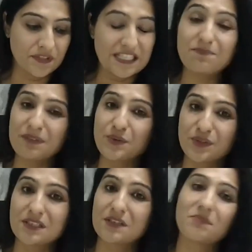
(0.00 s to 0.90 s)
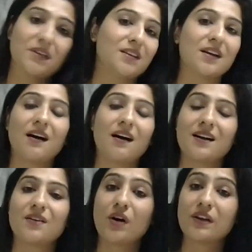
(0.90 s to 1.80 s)
deeply rooted in me,
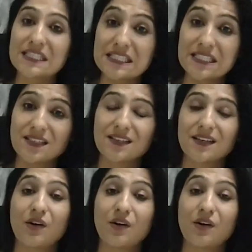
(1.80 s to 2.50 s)
are honesty